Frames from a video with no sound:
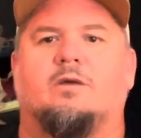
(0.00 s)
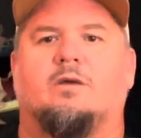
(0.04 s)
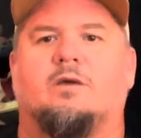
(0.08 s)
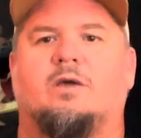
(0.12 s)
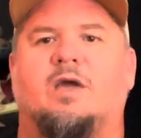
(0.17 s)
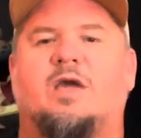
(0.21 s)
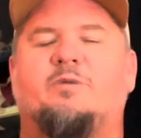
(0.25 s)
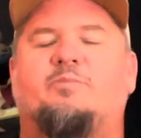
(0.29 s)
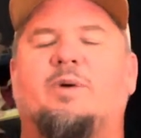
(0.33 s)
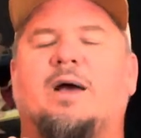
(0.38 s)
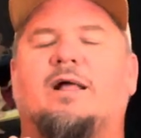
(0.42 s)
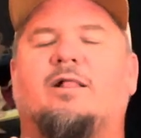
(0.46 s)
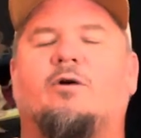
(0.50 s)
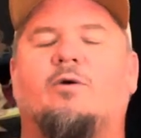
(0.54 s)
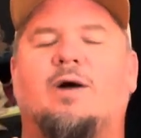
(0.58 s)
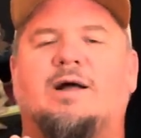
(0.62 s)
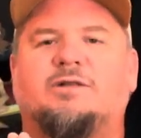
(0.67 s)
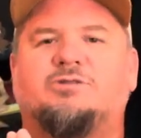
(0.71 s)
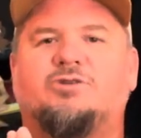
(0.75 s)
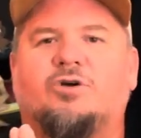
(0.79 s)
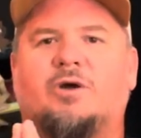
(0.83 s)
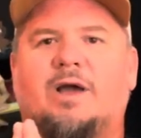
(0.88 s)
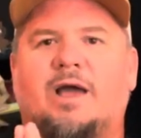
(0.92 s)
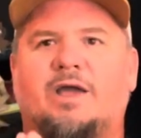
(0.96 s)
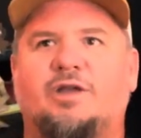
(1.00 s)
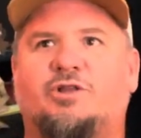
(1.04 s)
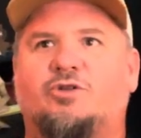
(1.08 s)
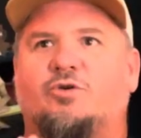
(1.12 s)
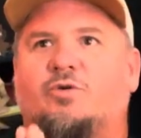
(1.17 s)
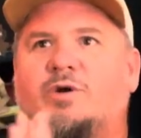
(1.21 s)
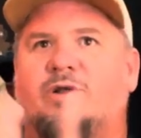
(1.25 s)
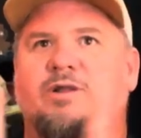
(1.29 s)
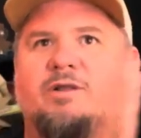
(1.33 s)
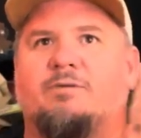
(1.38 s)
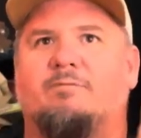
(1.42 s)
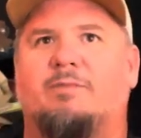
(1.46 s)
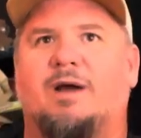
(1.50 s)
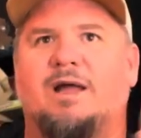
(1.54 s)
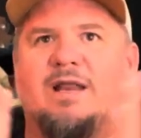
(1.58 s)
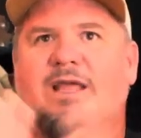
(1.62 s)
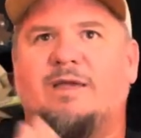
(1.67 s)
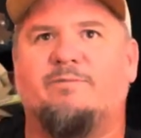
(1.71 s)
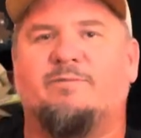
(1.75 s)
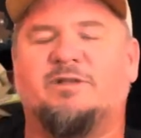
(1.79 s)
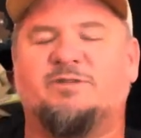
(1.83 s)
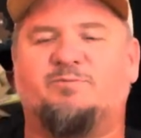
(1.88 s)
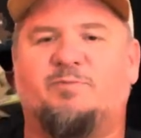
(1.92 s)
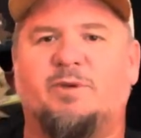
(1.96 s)
Hey, Palo Alto, how you doing? My
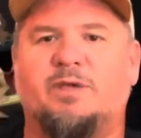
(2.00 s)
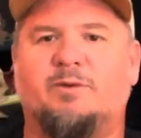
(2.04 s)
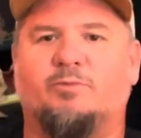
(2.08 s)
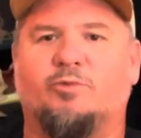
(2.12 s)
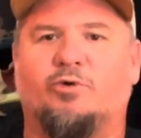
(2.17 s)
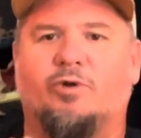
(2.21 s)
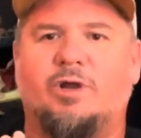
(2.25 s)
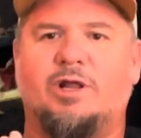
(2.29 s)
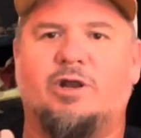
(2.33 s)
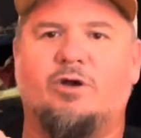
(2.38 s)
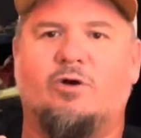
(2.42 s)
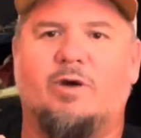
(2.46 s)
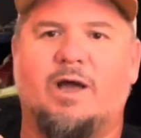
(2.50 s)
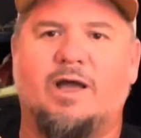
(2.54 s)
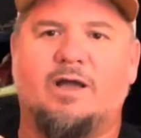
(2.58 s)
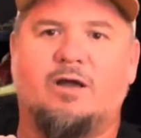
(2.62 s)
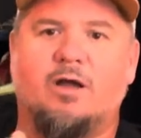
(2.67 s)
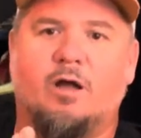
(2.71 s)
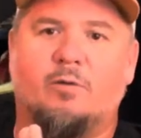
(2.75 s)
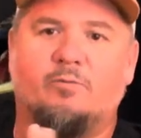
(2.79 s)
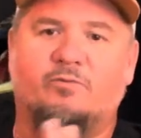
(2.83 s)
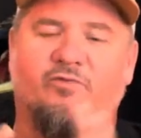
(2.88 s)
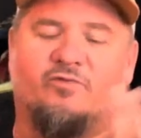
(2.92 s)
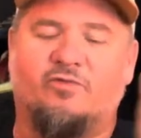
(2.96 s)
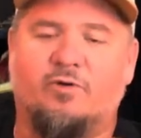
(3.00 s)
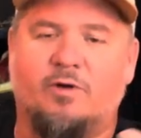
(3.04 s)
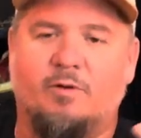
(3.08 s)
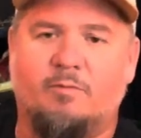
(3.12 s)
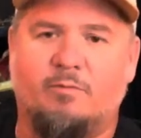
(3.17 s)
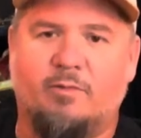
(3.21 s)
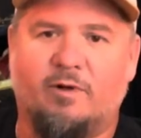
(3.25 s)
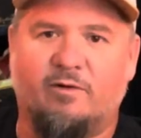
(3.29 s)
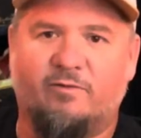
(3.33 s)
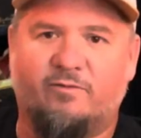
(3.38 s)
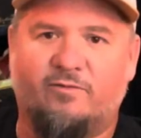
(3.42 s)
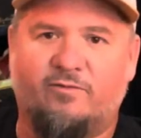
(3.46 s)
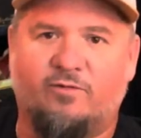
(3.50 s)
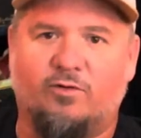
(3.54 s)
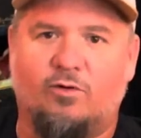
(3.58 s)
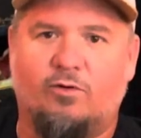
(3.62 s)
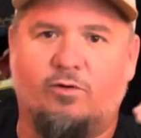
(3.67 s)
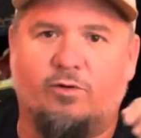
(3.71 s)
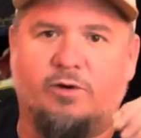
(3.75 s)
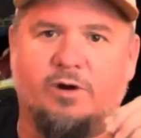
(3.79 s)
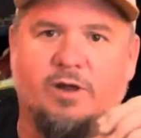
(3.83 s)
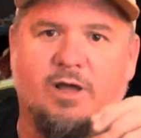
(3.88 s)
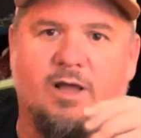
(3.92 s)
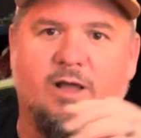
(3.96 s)
name is Pete Marino. I come from
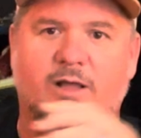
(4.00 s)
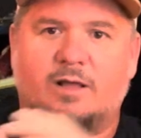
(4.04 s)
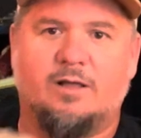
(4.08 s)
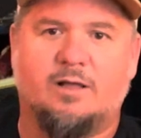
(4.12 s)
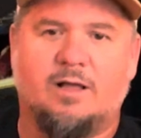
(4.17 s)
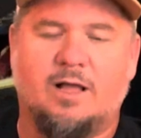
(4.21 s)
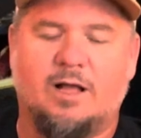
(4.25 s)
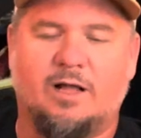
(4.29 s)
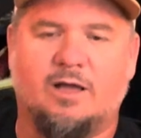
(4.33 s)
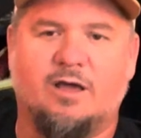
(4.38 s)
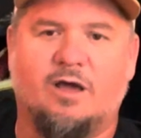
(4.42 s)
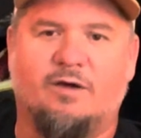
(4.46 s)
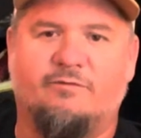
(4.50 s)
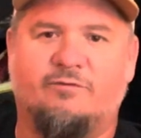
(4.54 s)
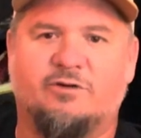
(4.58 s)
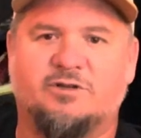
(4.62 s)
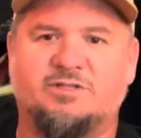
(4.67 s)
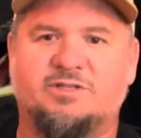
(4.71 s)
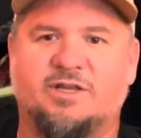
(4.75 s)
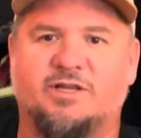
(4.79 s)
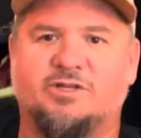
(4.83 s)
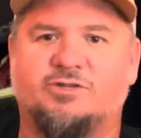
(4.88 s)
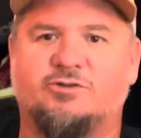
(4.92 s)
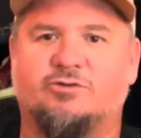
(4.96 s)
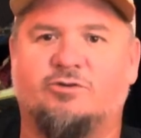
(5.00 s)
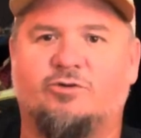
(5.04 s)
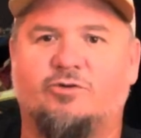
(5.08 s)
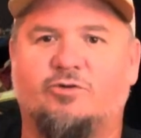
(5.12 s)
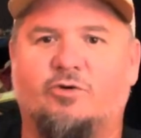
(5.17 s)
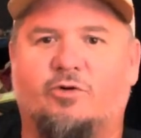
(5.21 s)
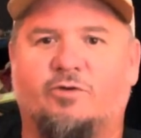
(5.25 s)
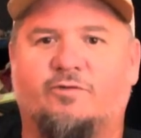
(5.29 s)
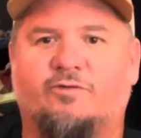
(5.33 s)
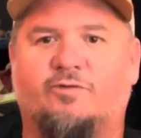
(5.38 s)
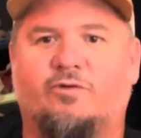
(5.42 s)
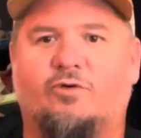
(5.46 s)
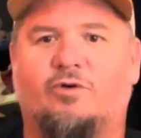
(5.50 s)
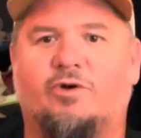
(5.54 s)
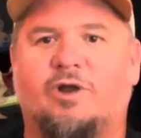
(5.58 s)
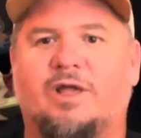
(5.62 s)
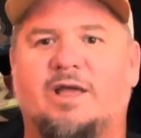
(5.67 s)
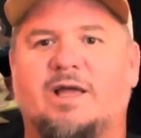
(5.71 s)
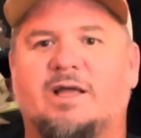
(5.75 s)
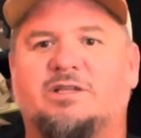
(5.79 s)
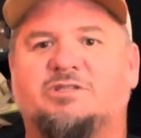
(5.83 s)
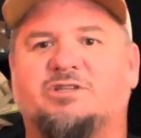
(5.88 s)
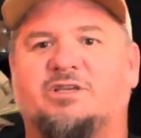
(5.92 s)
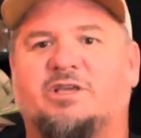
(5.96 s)
Florida. I cover Central and North
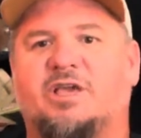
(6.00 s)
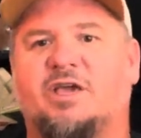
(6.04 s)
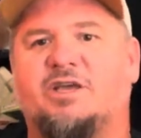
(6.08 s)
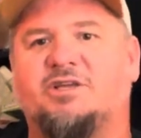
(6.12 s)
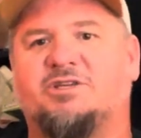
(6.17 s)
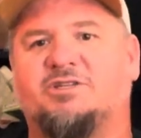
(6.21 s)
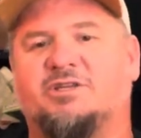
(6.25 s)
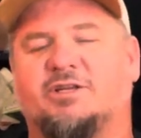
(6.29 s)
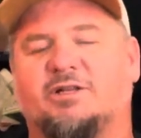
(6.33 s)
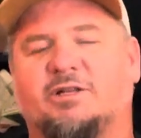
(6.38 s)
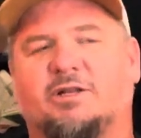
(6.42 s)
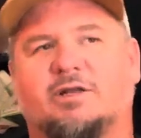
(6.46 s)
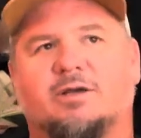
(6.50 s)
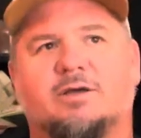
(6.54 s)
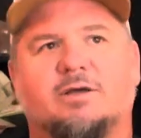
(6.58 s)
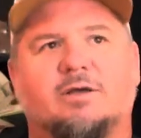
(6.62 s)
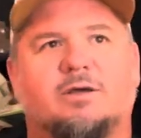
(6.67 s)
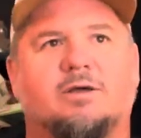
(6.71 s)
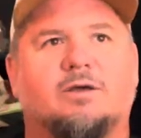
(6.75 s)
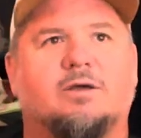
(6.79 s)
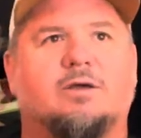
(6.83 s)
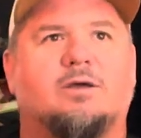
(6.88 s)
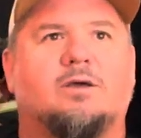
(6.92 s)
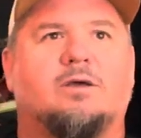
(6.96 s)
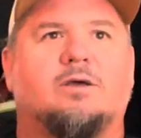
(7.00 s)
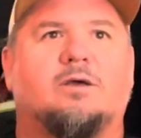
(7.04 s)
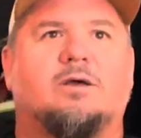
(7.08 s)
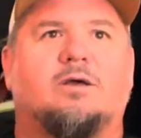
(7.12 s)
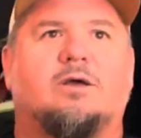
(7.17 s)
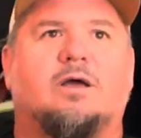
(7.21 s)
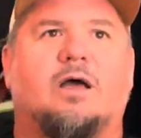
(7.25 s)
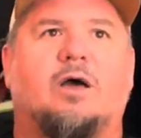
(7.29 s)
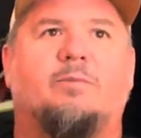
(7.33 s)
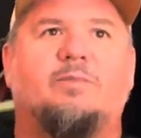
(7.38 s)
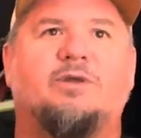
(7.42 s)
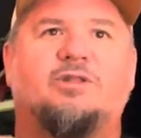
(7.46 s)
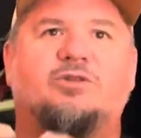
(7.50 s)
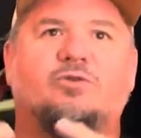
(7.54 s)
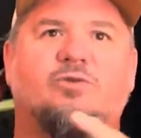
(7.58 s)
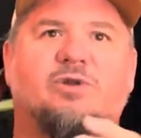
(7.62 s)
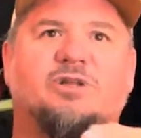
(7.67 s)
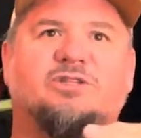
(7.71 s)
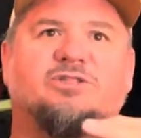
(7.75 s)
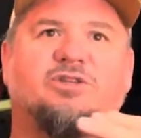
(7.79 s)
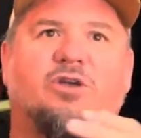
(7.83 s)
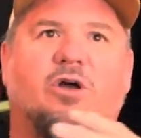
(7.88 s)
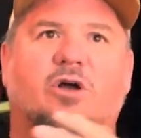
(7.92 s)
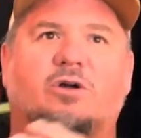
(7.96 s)
Florida education. I'll be
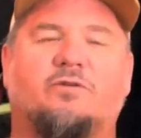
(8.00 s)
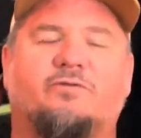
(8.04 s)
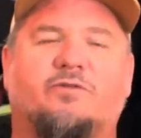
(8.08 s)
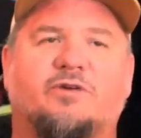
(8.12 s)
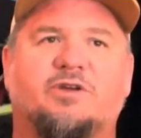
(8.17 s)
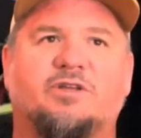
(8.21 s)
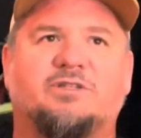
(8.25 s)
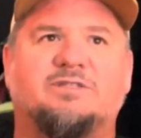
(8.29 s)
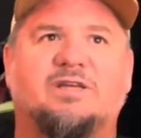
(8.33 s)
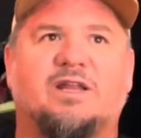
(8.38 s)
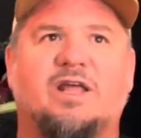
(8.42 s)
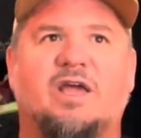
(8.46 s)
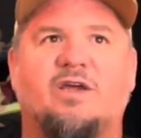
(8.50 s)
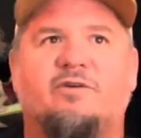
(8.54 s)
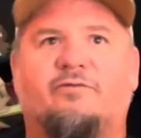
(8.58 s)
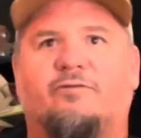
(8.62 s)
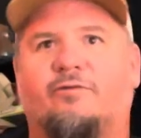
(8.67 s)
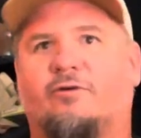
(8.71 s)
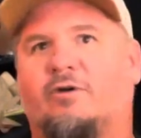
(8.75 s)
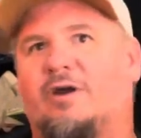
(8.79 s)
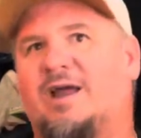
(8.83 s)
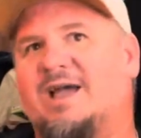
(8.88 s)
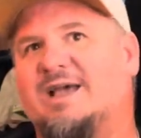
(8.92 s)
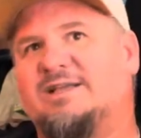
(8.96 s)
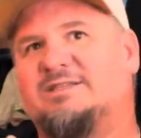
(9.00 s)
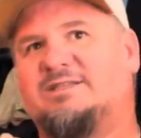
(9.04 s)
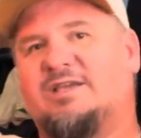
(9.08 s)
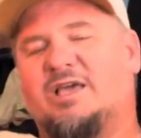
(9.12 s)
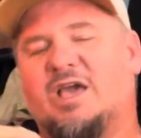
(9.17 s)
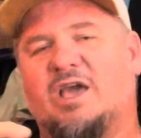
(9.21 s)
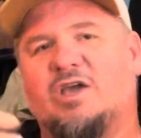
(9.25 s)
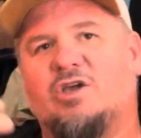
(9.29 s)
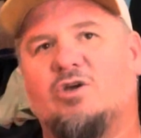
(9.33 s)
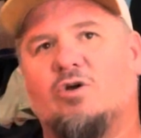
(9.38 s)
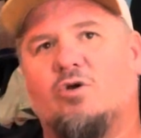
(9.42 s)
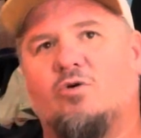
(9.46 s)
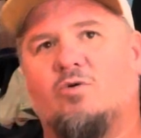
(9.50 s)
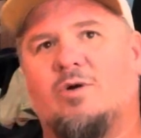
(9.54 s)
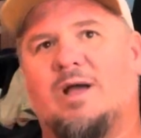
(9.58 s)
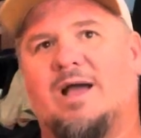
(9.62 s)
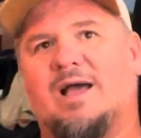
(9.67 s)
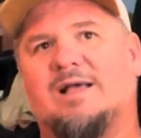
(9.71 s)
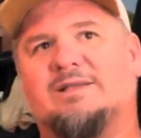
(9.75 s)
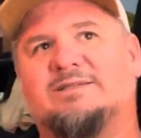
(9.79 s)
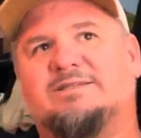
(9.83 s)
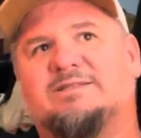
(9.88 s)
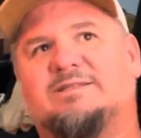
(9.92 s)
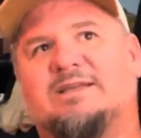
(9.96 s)
doing a song for you today for SKO
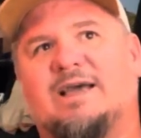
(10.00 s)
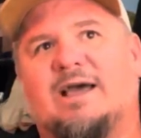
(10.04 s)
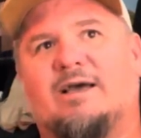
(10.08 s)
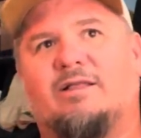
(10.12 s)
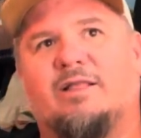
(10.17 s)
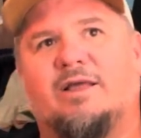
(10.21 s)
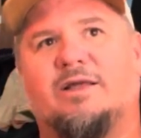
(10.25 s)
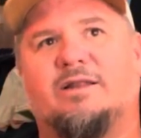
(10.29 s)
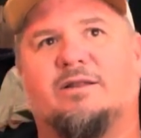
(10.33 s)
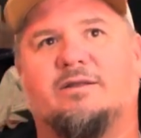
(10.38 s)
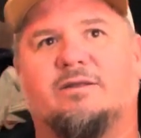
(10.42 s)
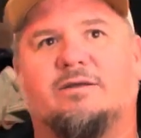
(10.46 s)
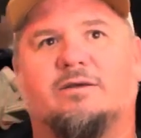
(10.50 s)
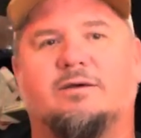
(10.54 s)
Has Talent.